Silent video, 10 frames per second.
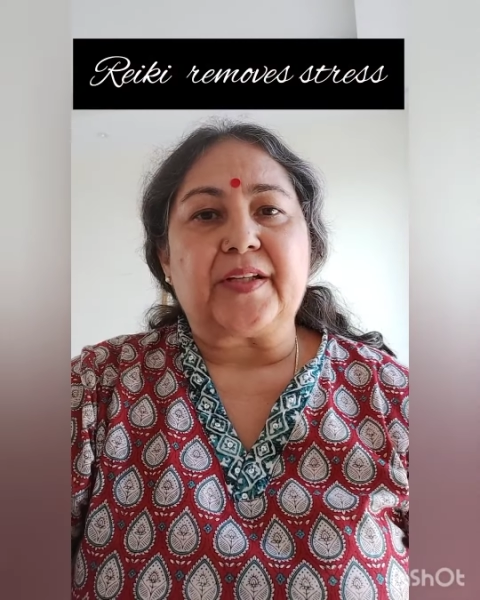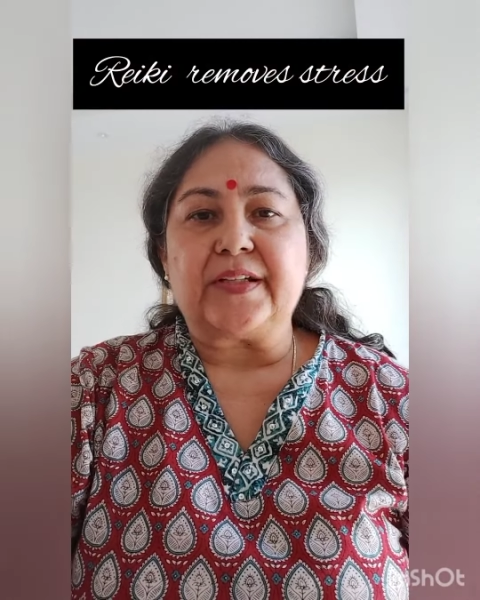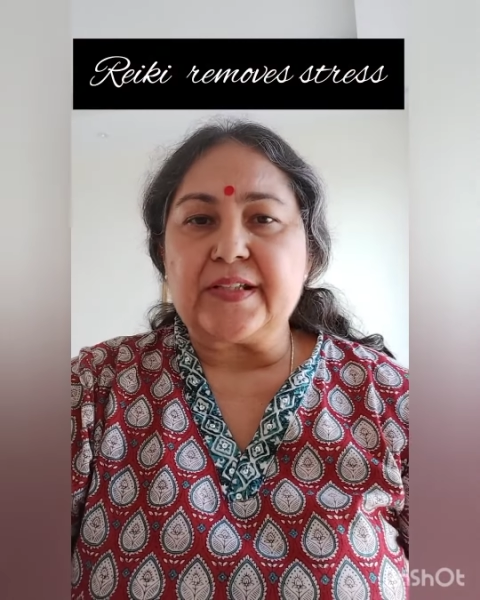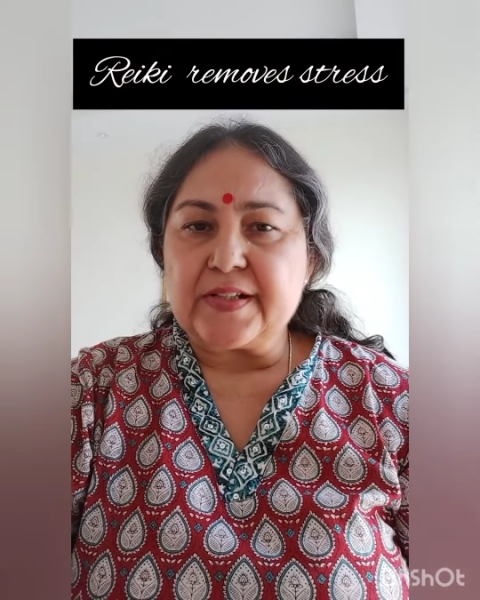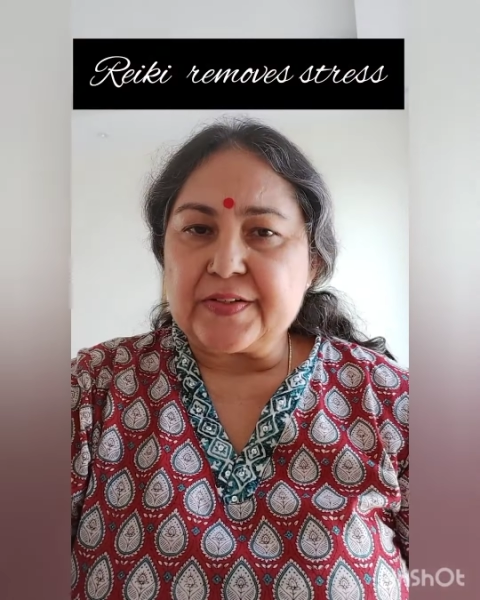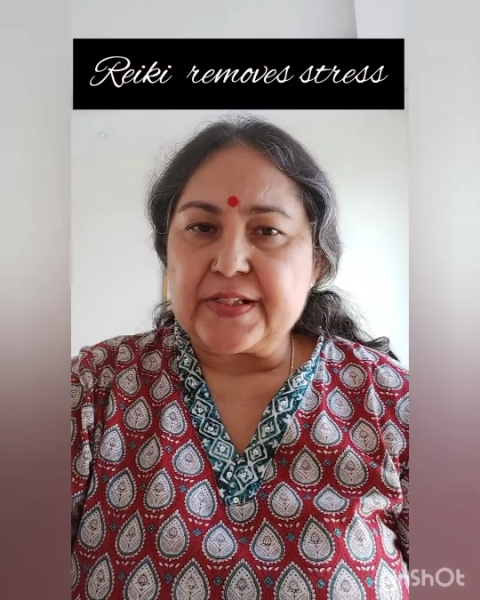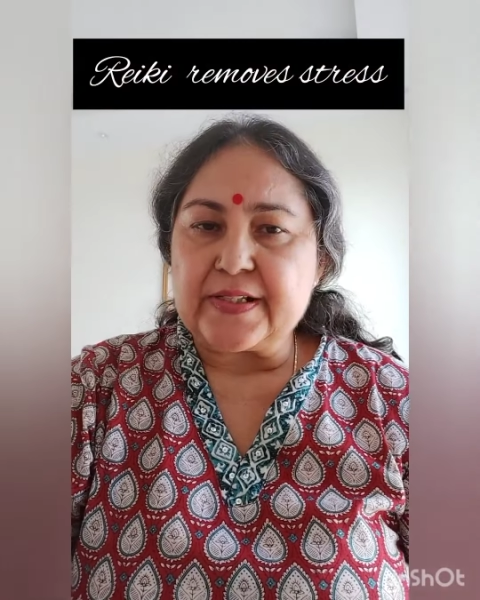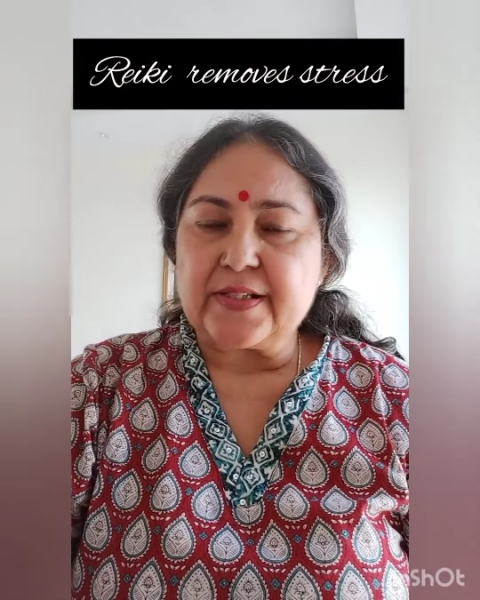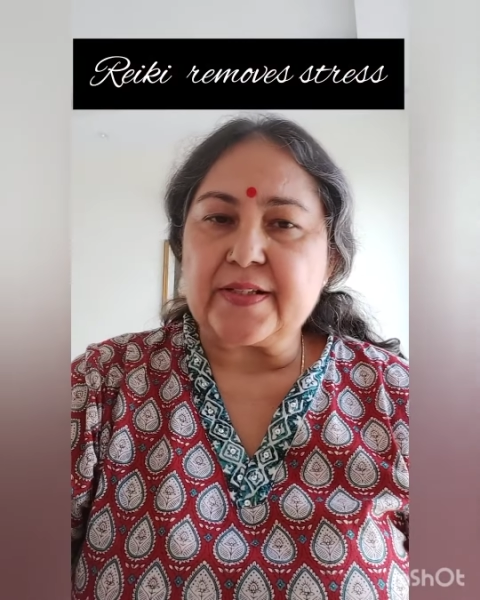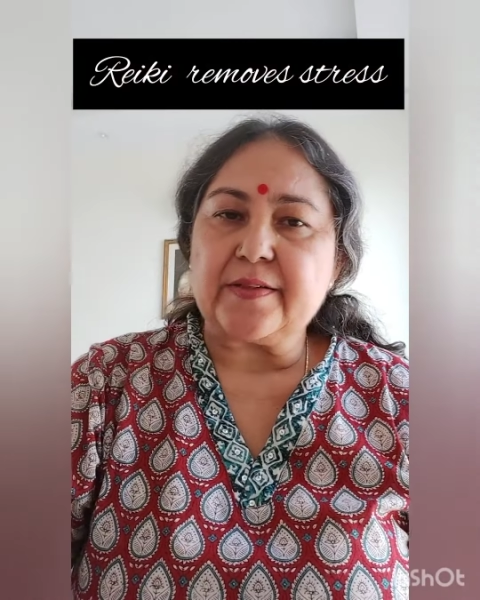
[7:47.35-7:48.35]
de
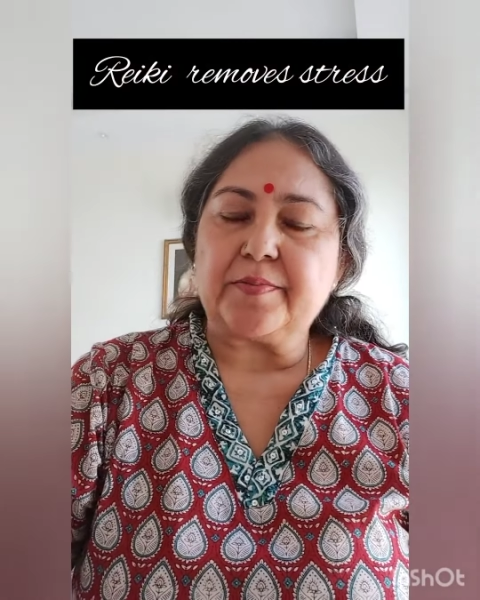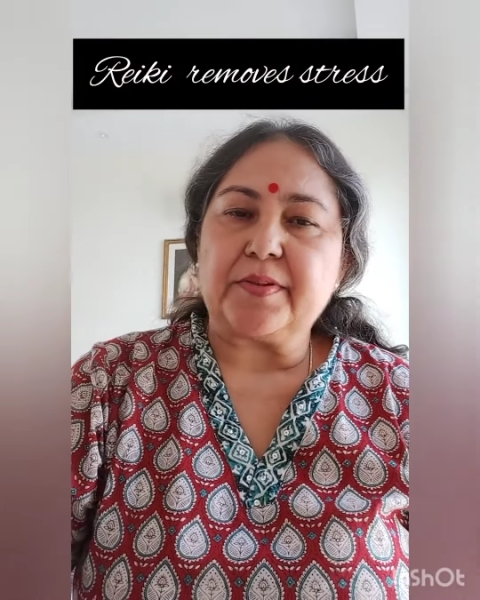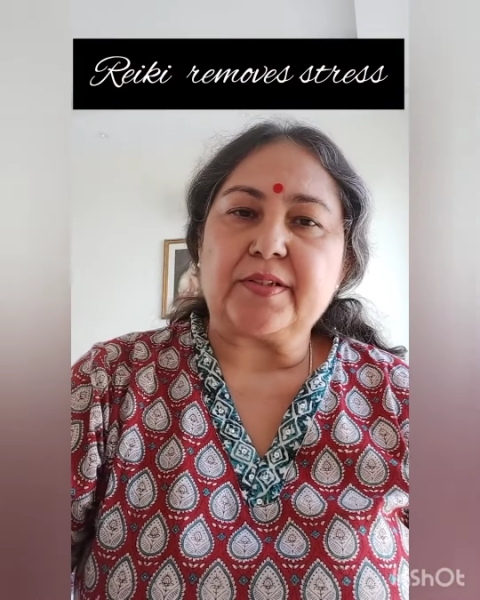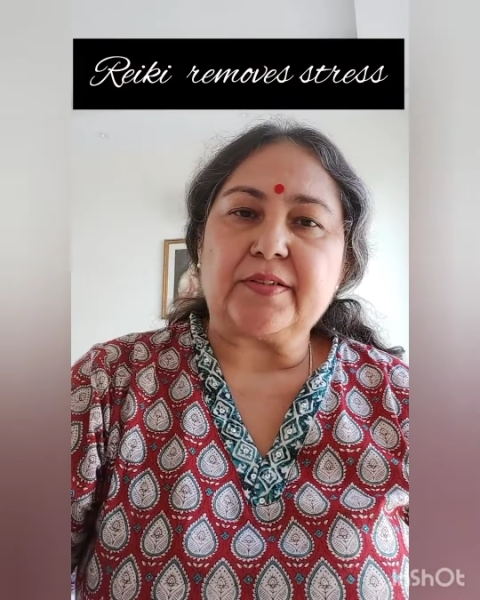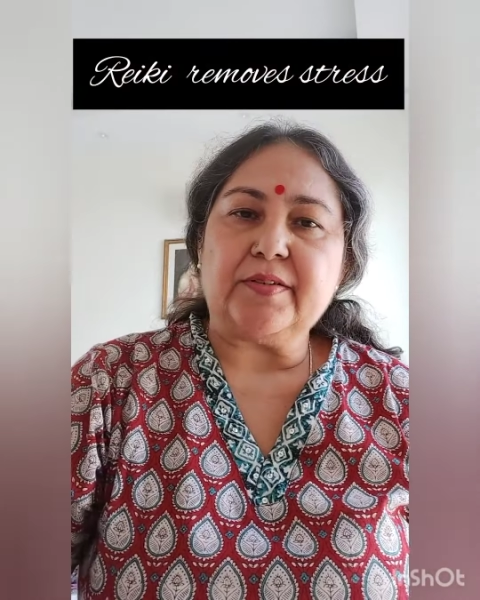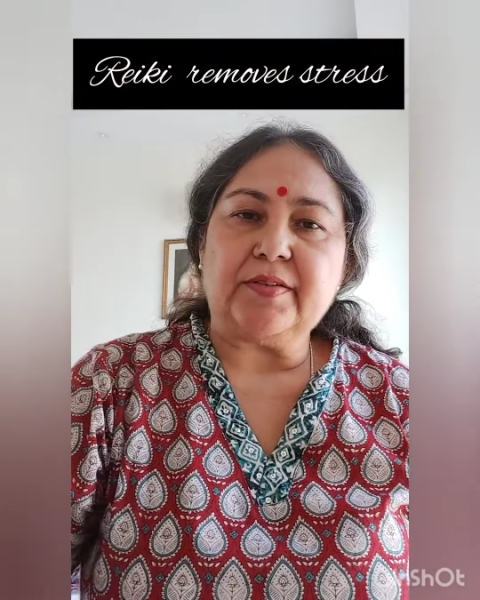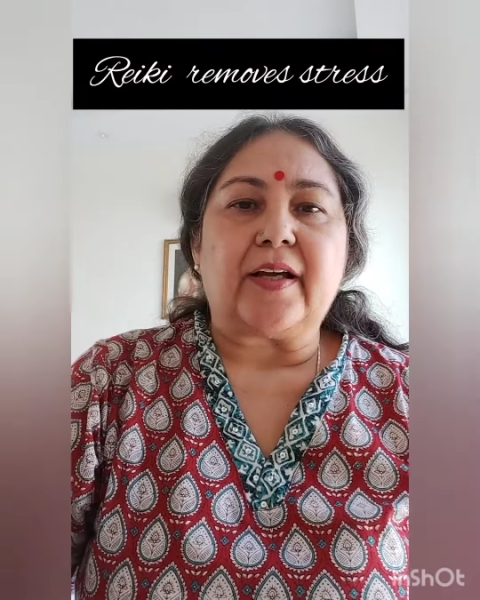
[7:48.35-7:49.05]
stresses the person,